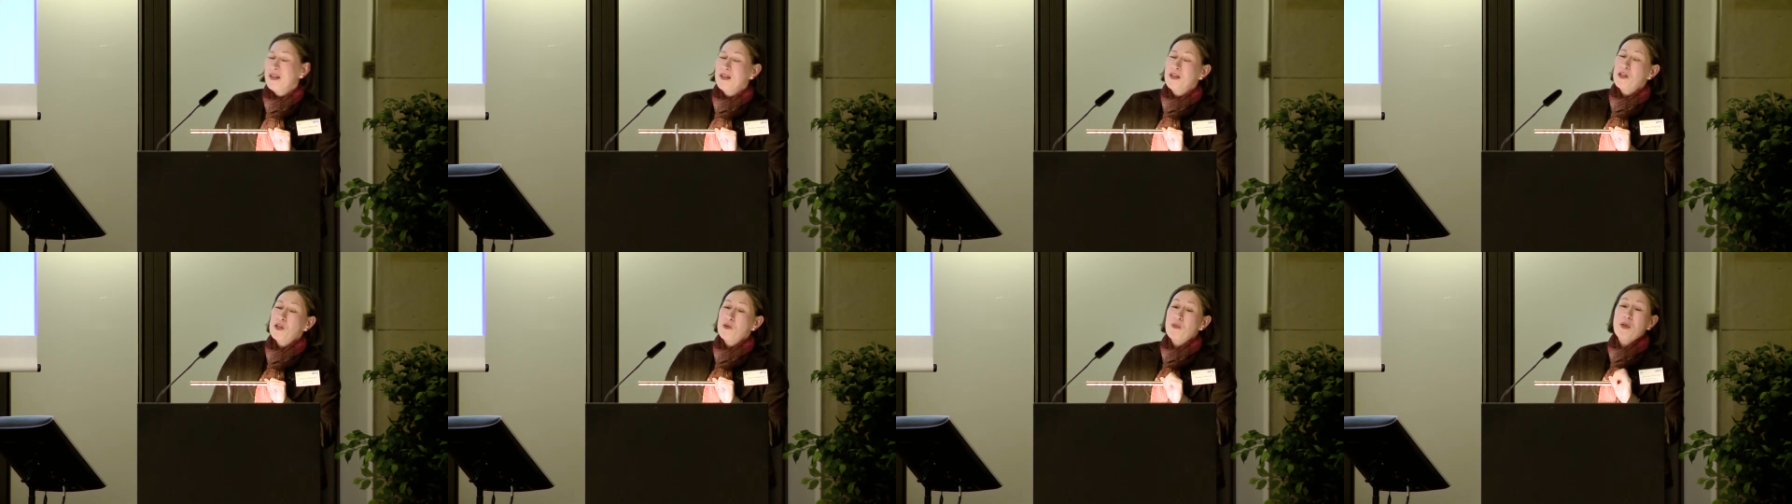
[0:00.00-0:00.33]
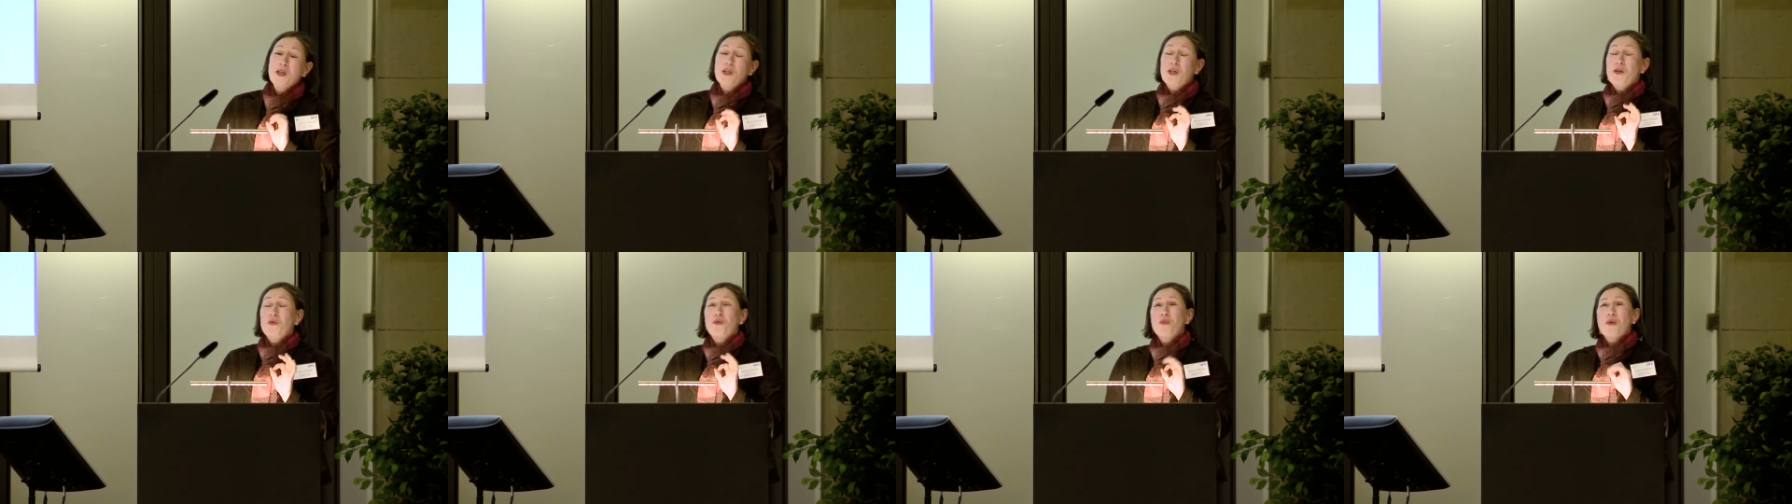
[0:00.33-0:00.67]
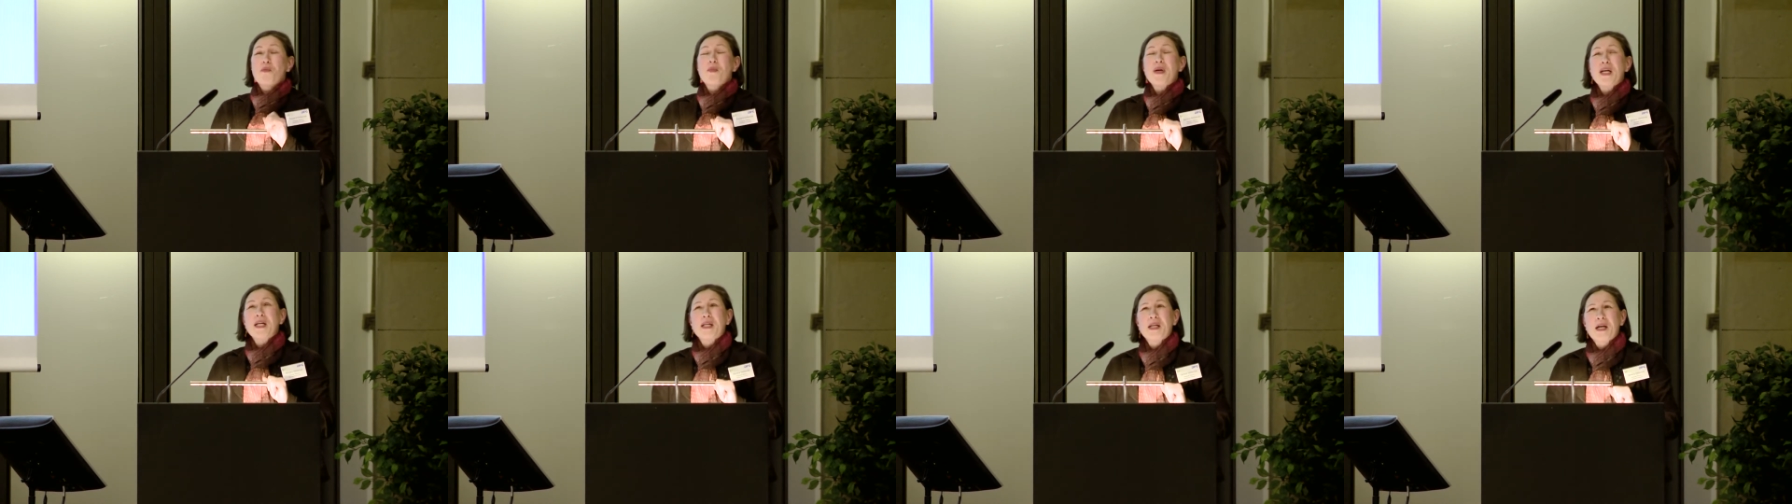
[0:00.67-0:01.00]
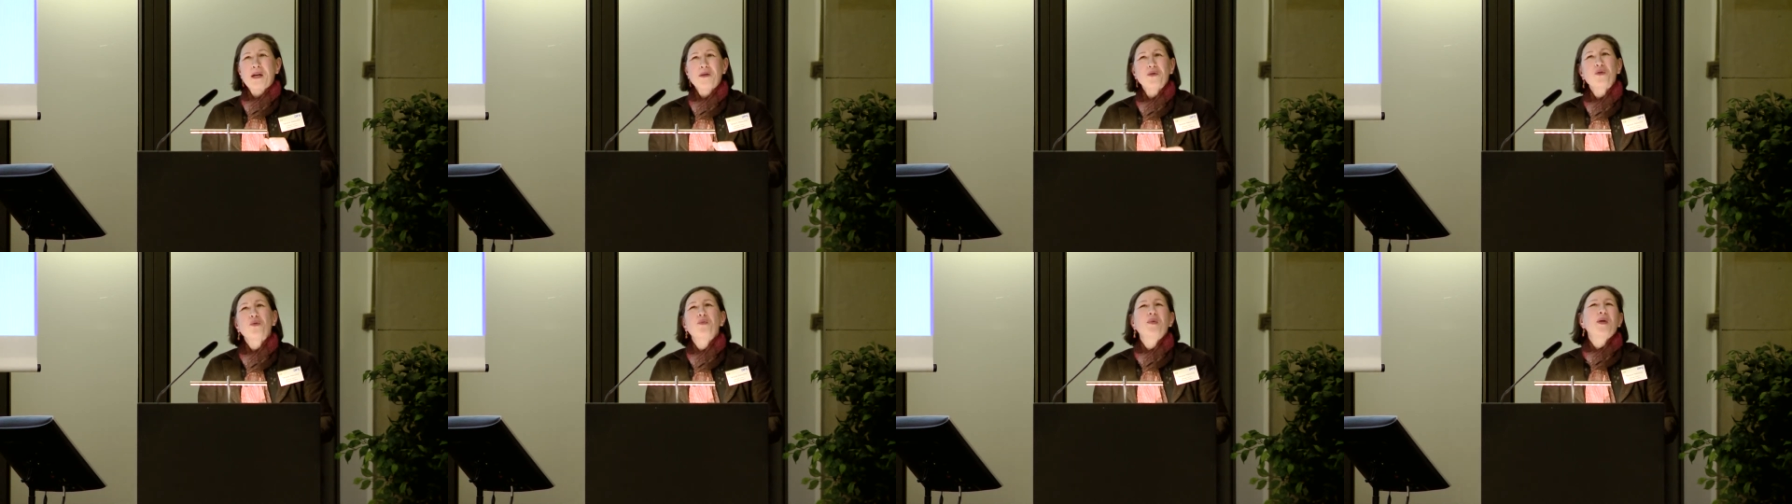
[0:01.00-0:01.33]
especially from the
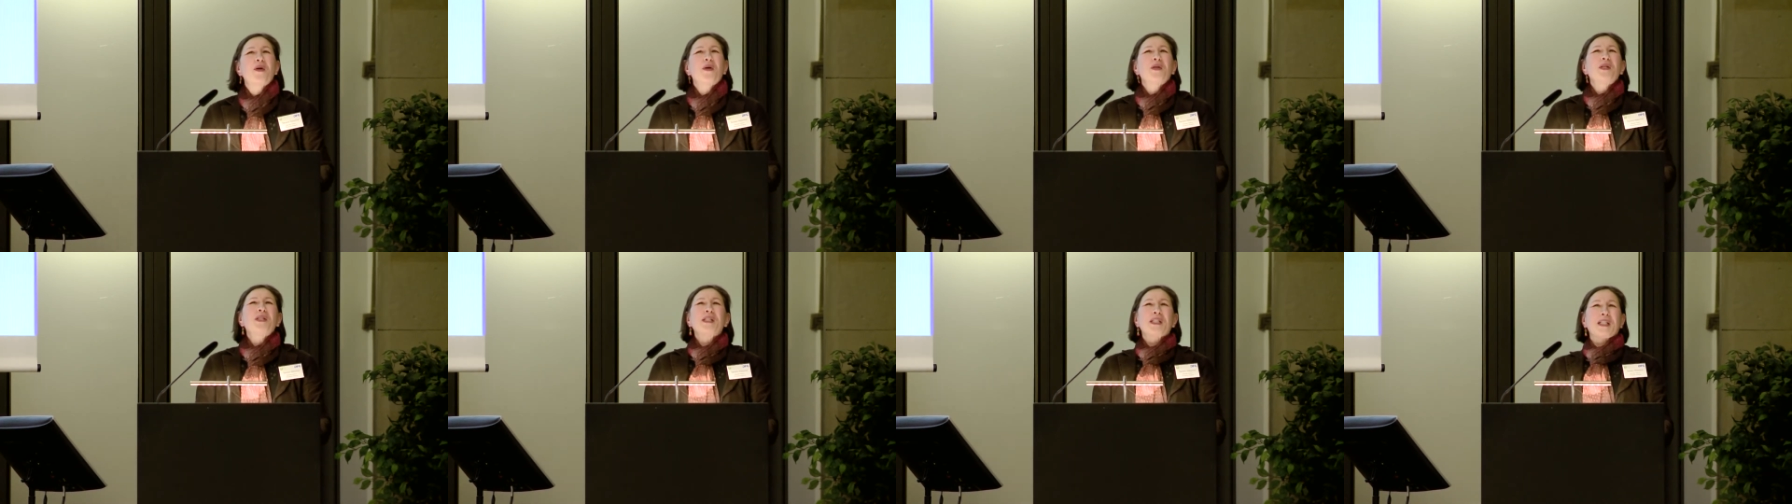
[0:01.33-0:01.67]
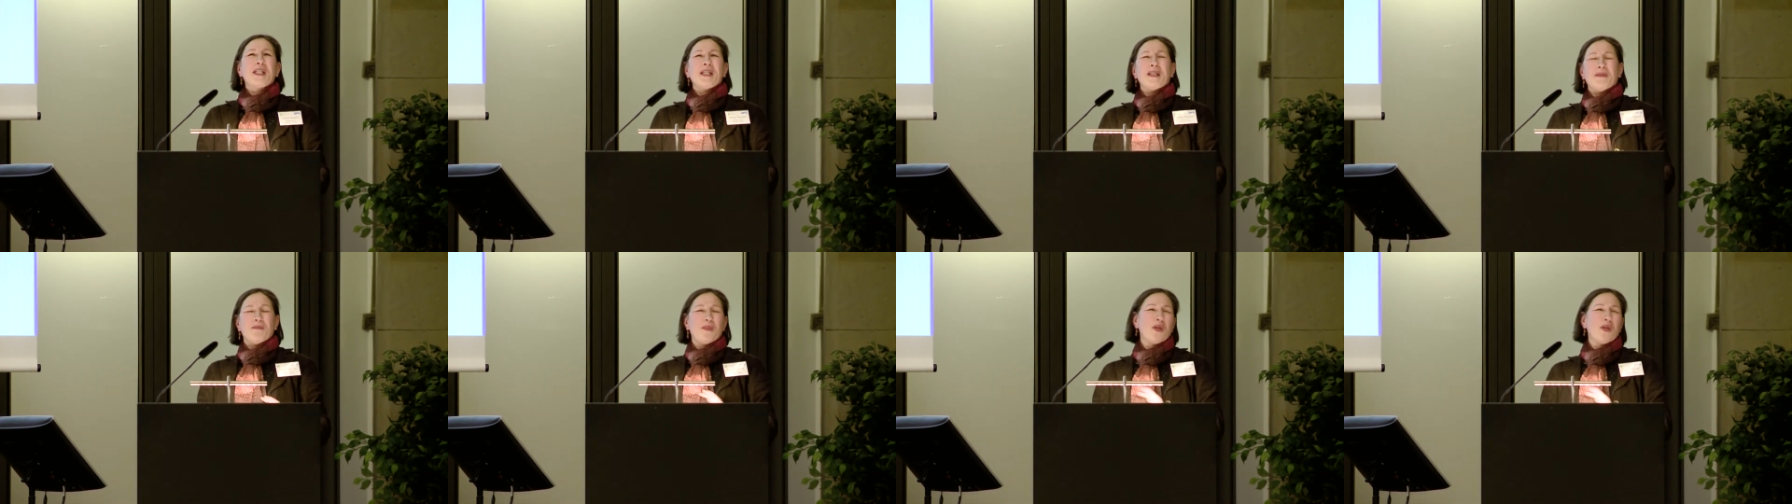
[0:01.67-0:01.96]
media, to be honest,